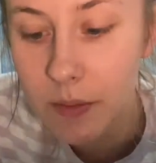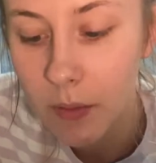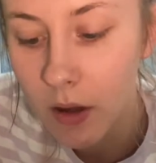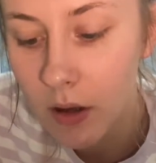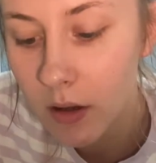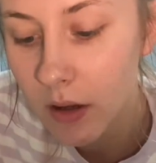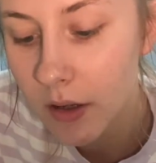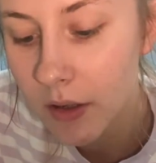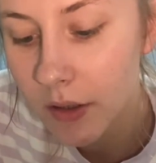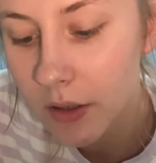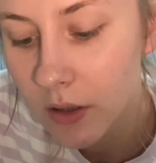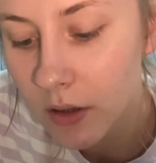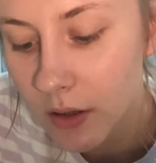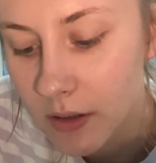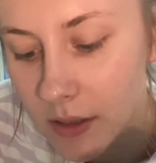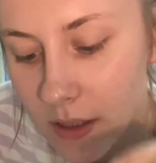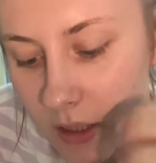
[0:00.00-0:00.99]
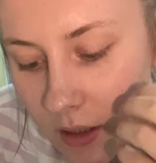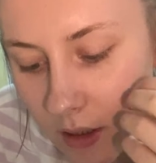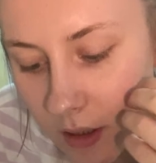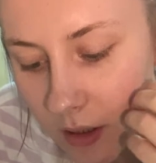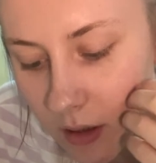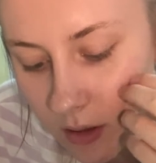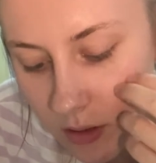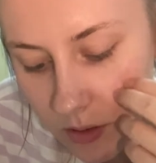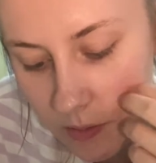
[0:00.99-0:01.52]
mark. I know you can't see it like
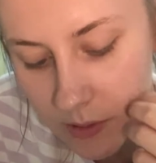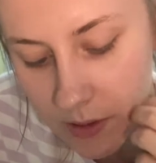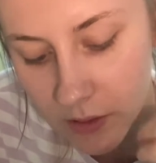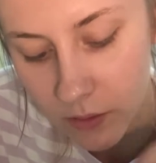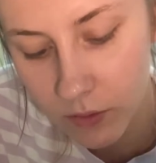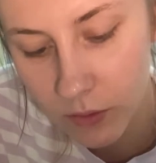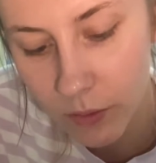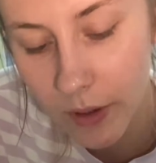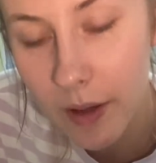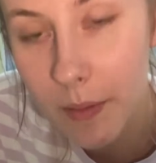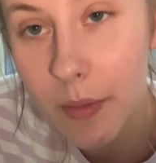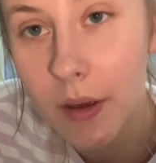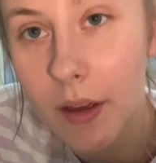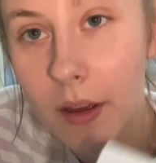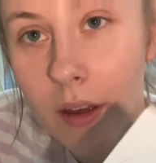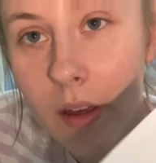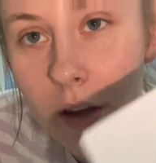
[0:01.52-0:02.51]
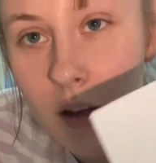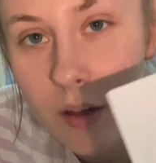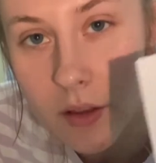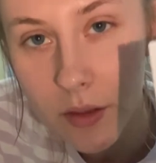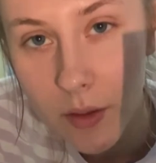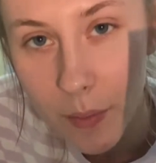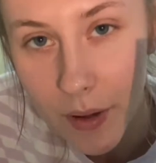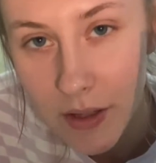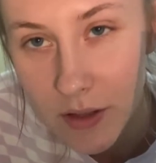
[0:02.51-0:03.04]
100% all the way, but
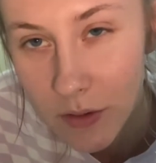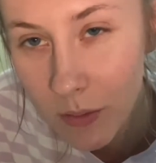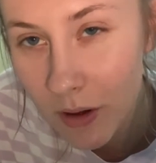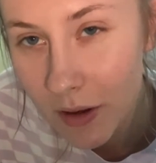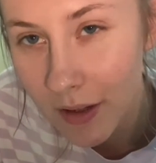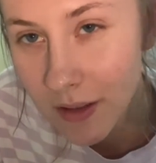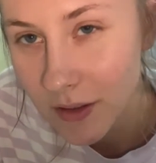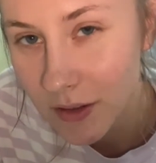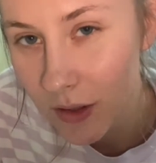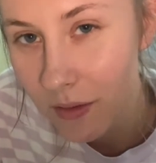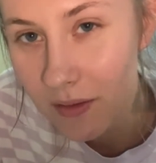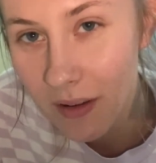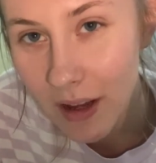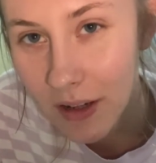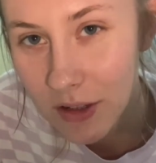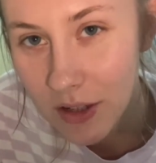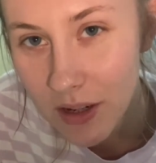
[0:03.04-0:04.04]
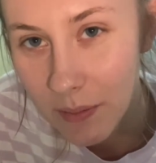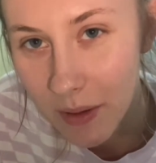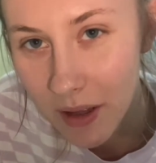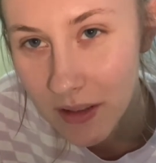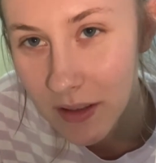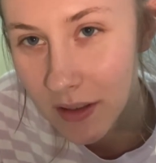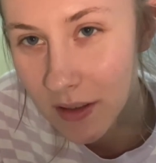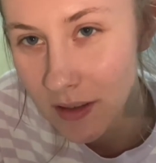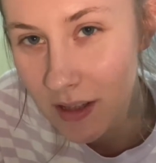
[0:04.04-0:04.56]
the pencil markings don't actually
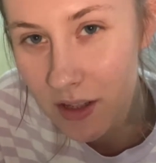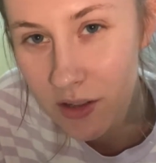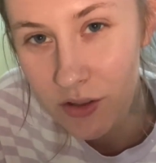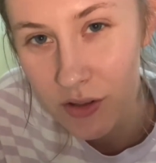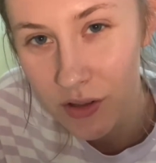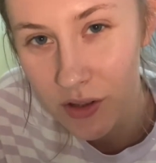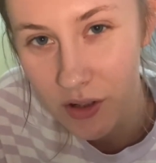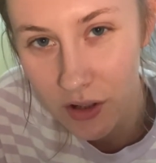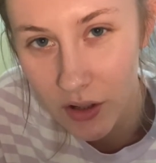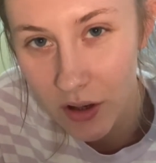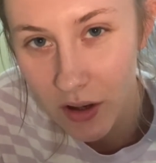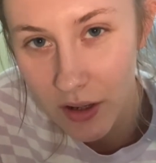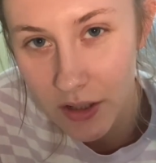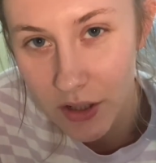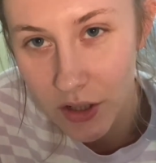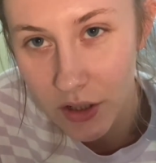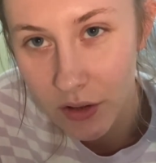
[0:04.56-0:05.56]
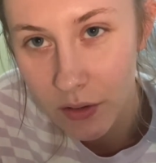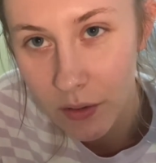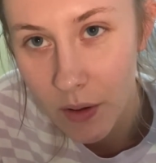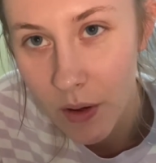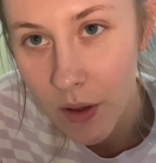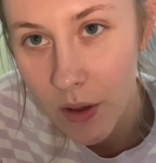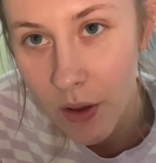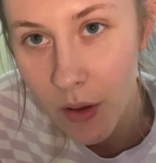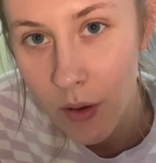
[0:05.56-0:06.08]
matter because that's just going to guide you
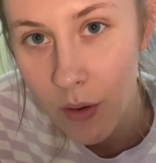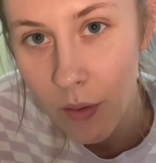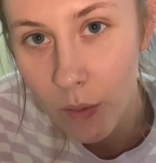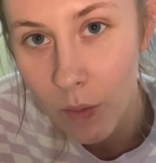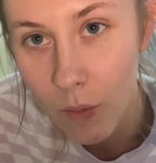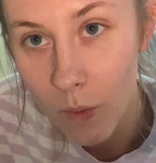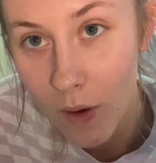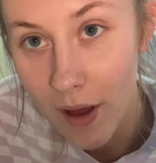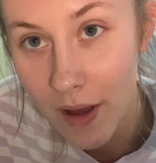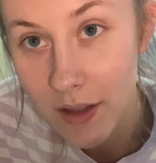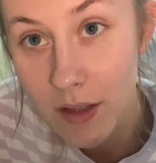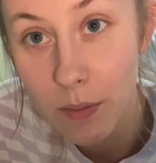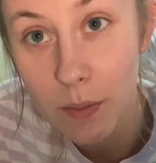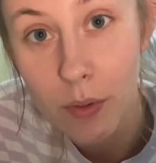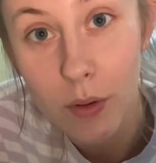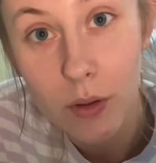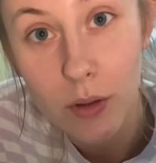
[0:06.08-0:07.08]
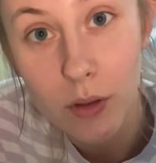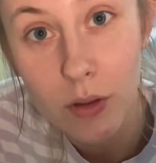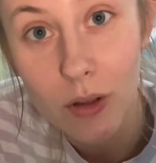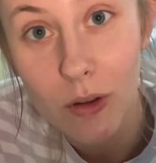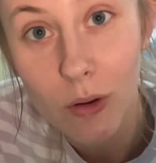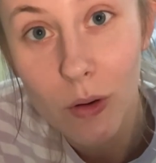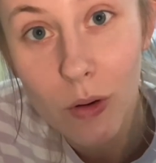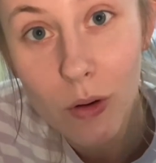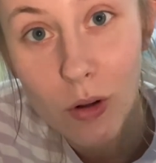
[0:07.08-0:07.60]
where to put
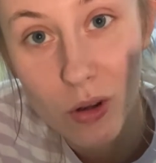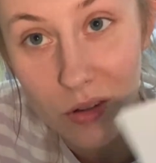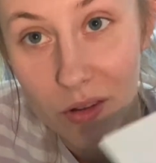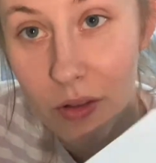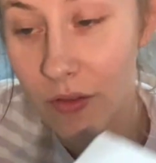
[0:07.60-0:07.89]
your cotton